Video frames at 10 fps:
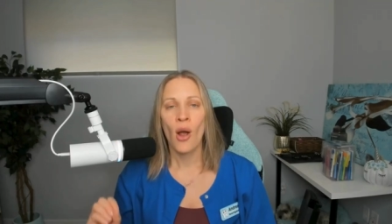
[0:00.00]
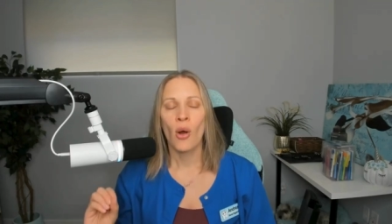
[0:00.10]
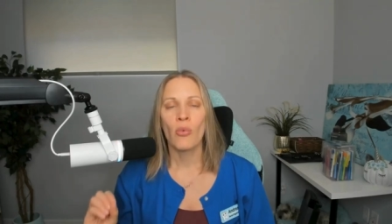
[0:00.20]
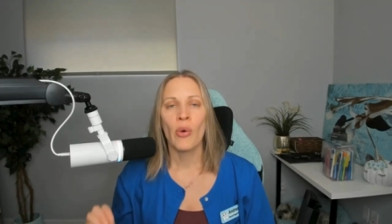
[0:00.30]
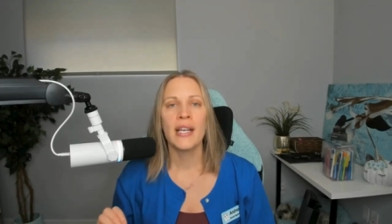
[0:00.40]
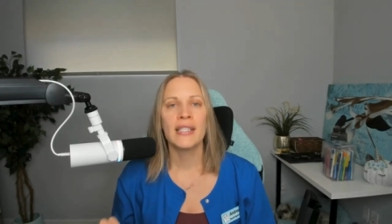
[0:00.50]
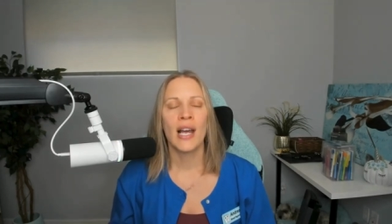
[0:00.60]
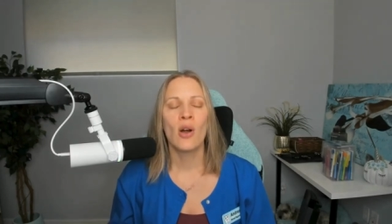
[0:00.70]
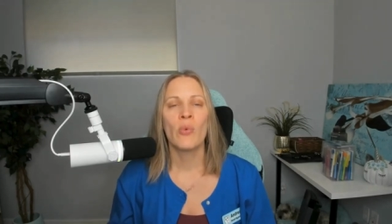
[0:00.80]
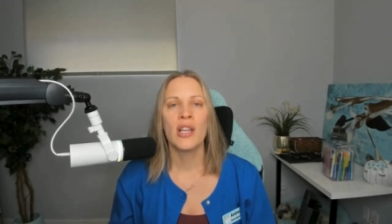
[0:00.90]
Write
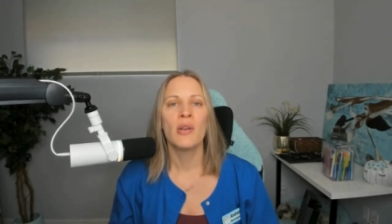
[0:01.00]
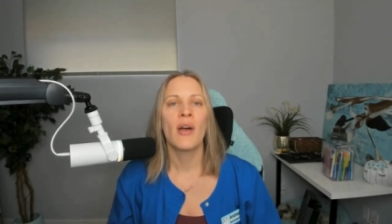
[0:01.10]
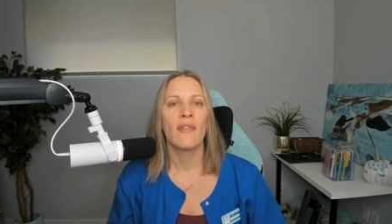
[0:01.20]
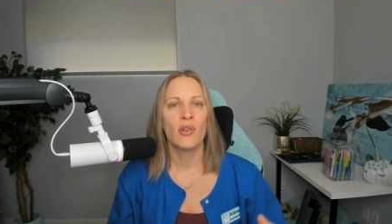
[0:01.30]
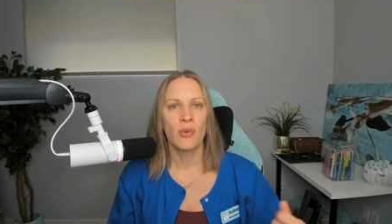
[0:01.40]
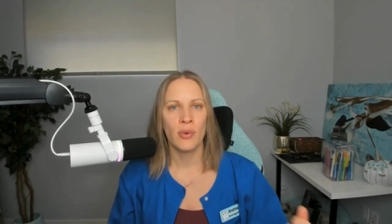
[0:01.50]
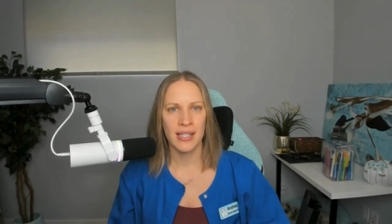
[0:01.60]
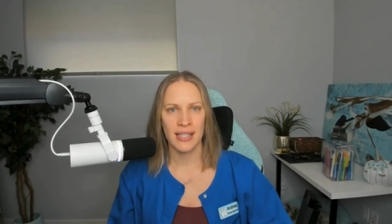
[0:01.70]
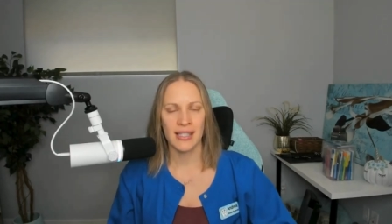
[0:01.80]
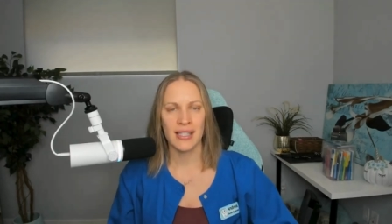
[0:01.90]
down when you have quizzes,